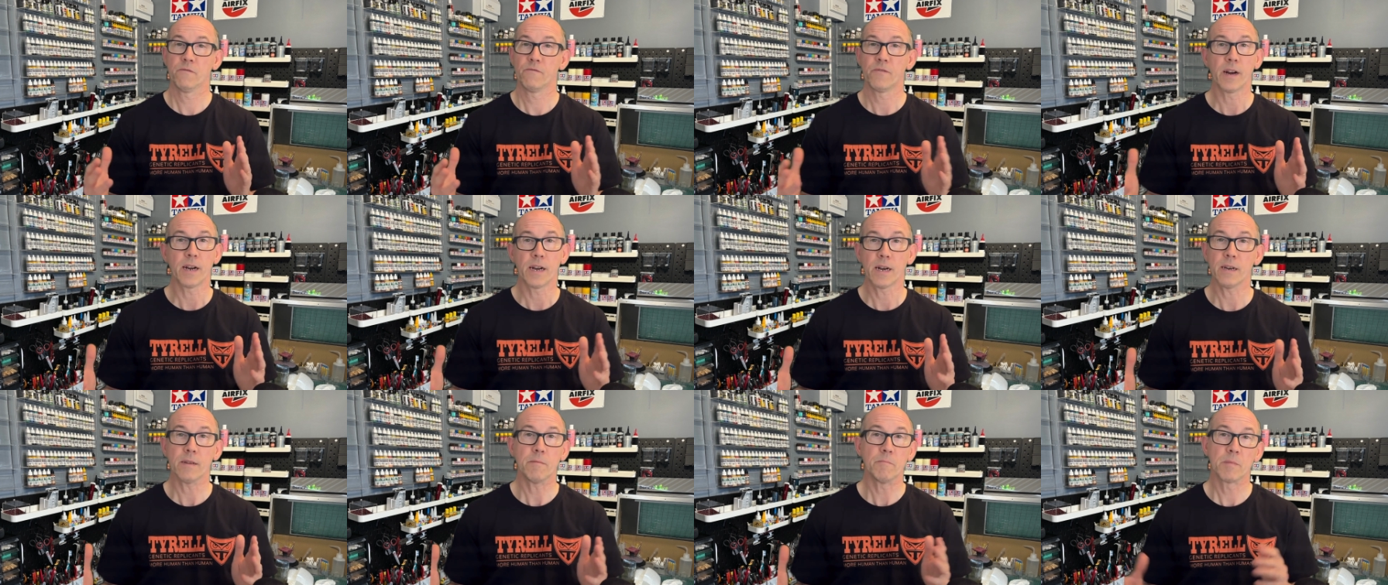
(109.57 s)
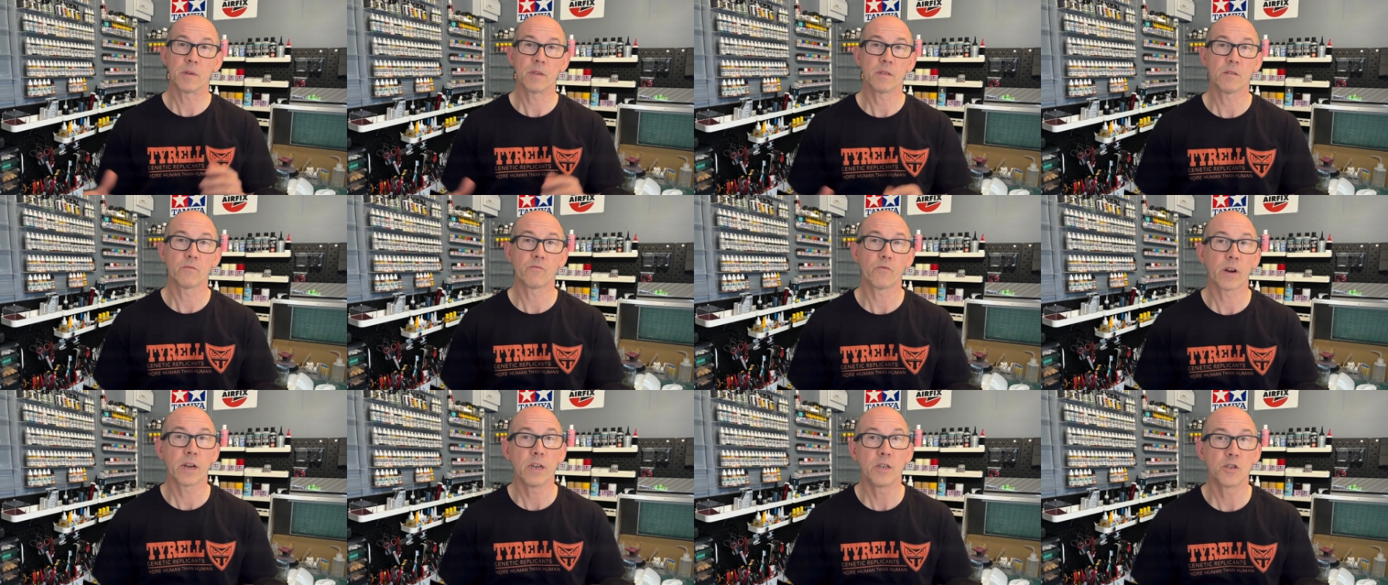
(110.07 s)
frankly, at the
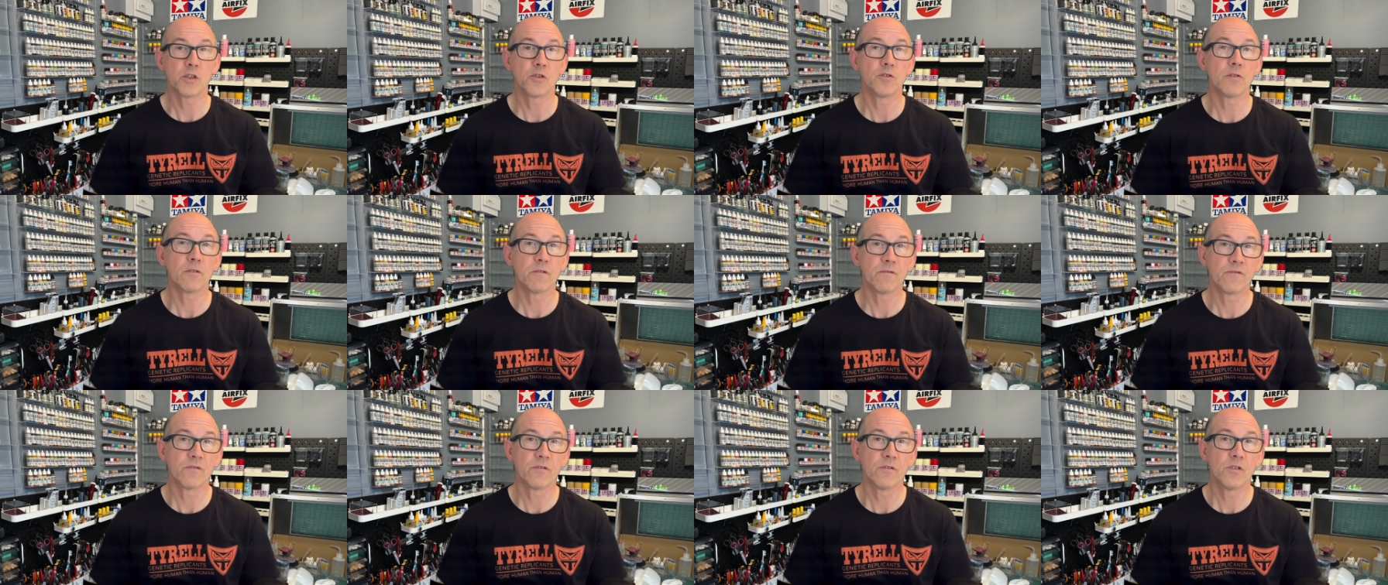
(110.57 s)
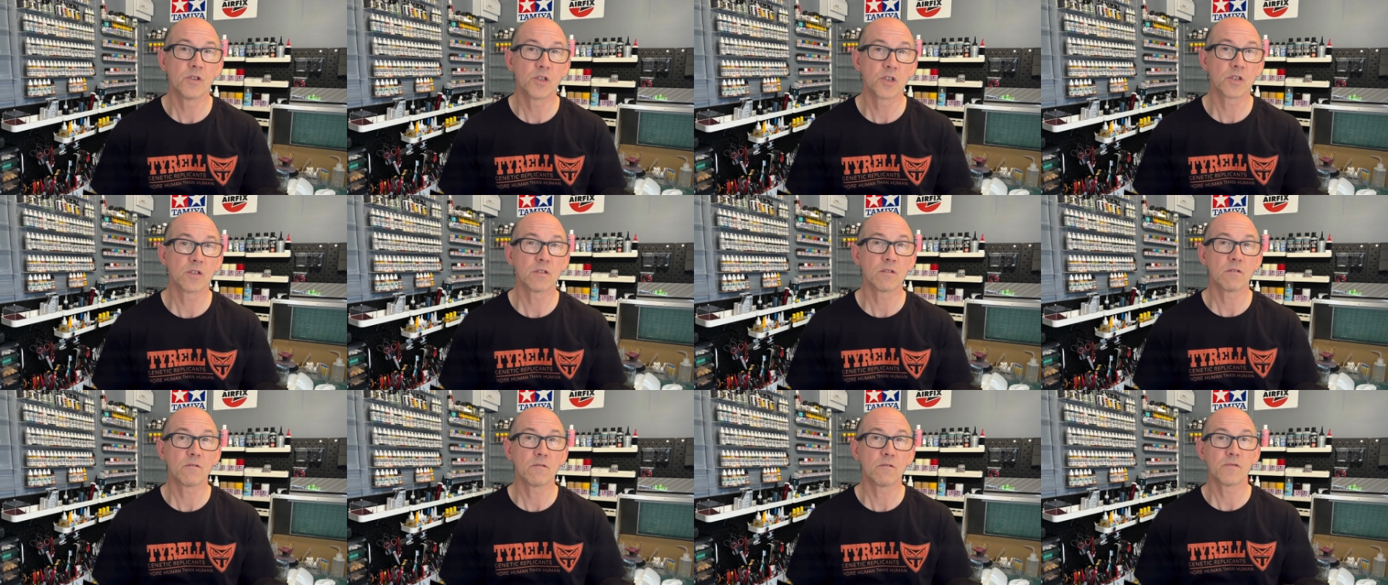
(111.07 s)
range and
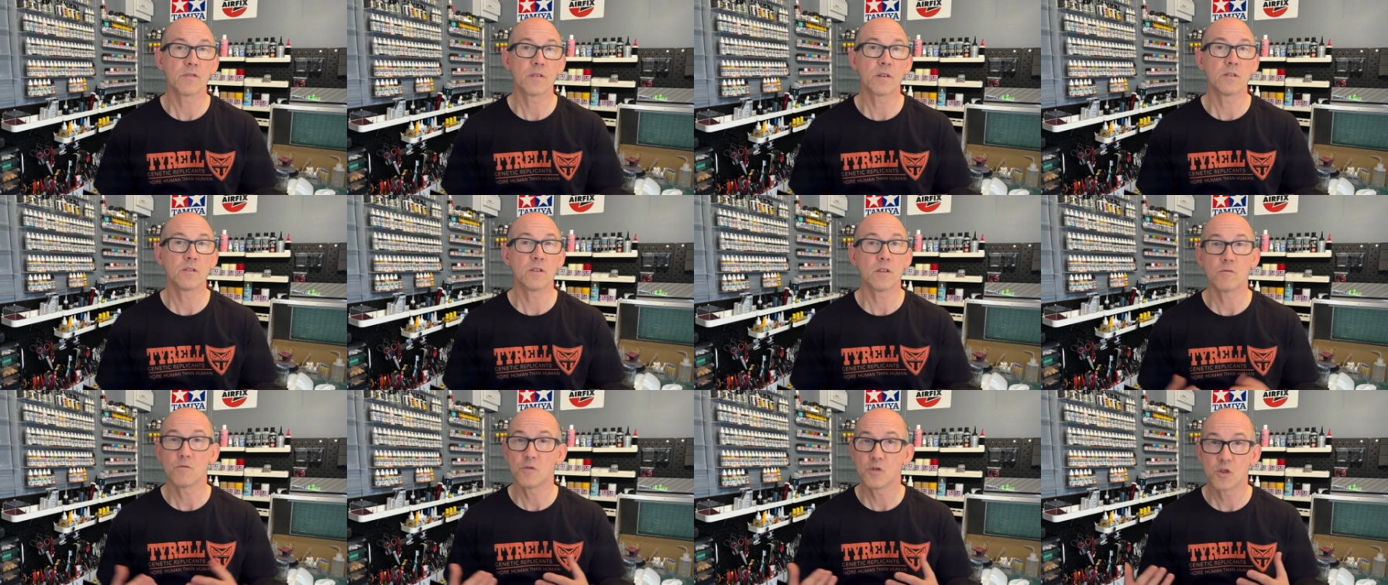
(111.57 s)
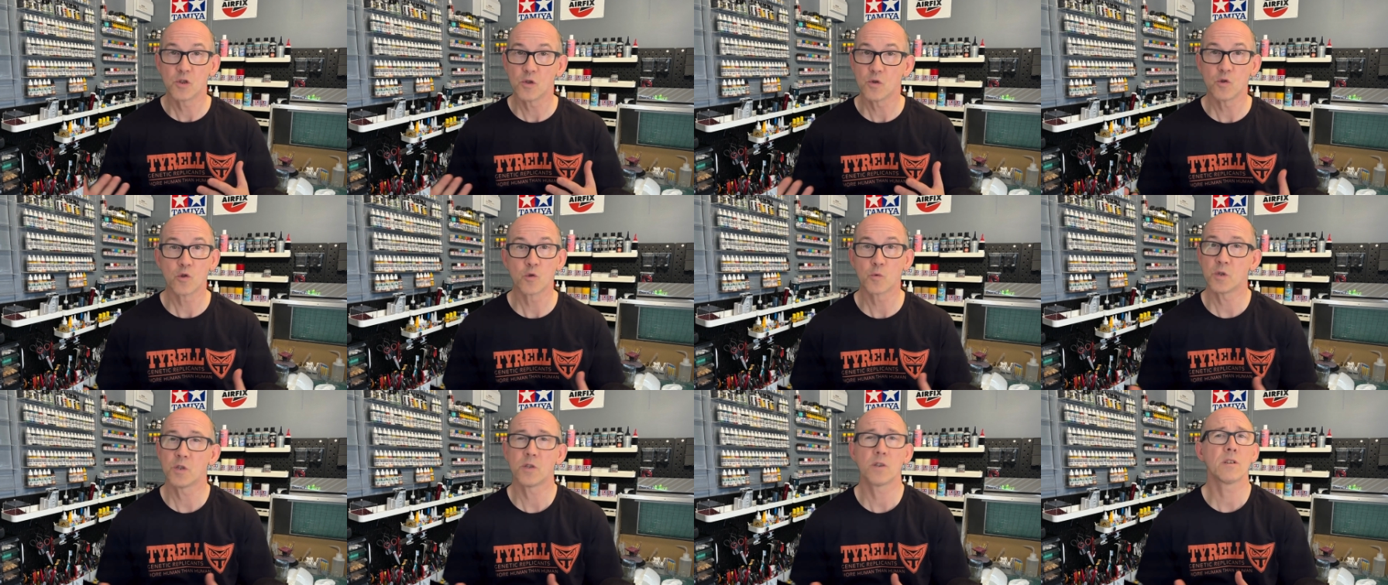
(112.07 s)
diversity of
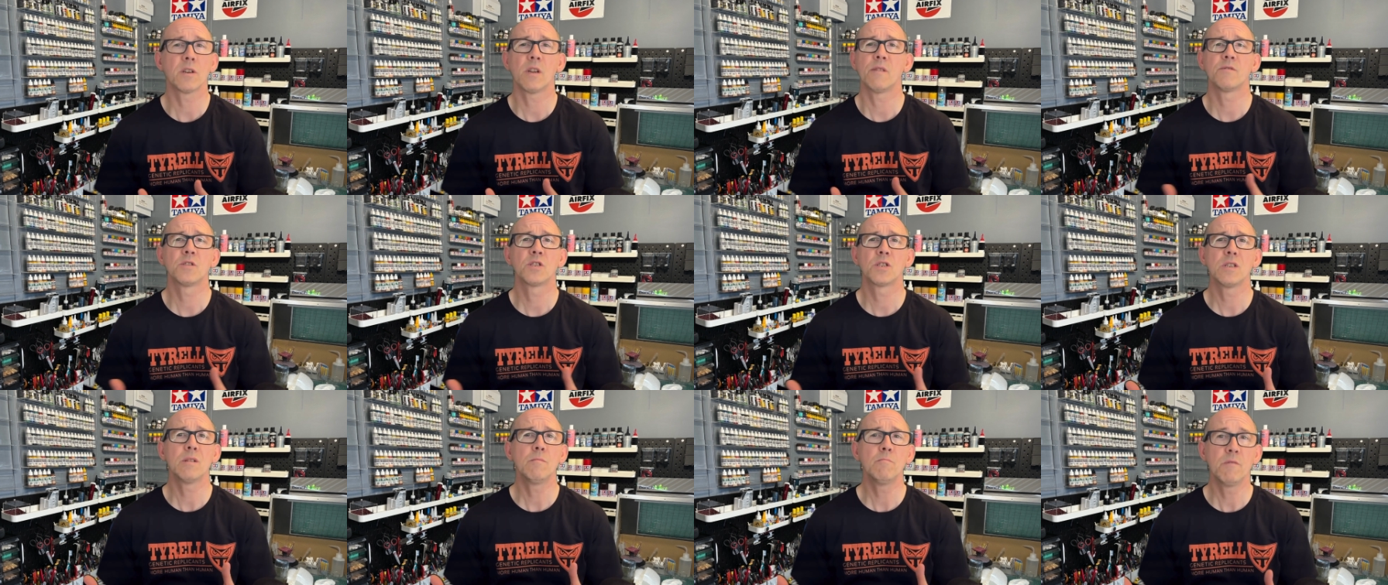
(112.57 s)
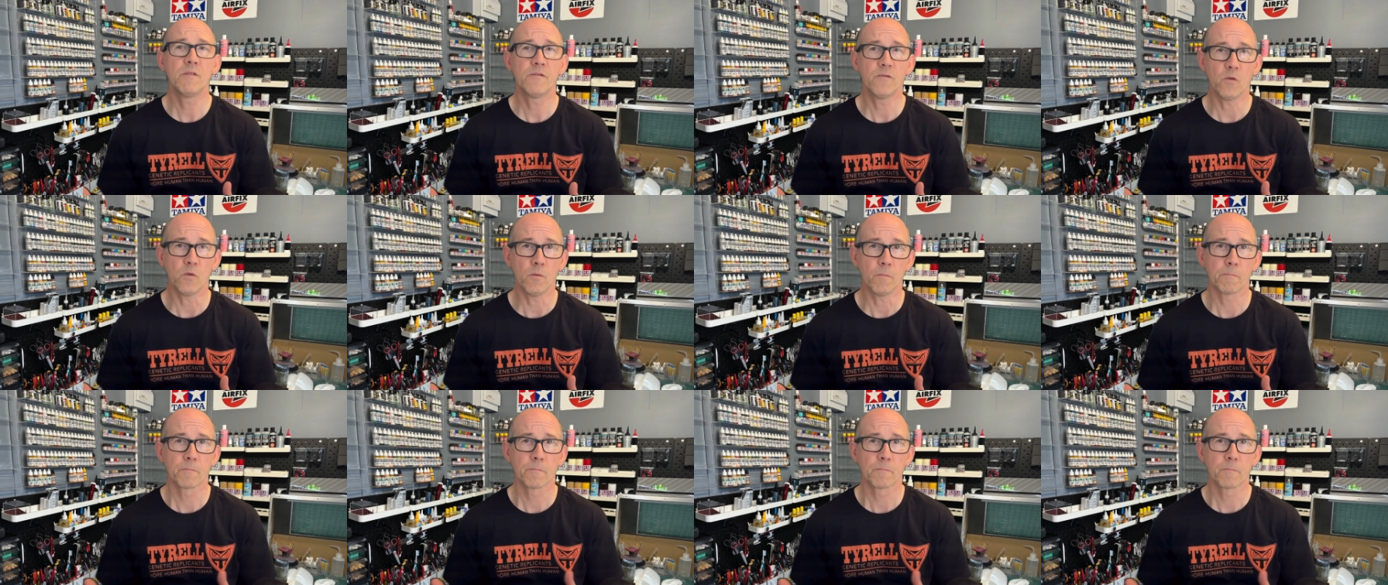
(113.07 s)
tools which I'd never seen before.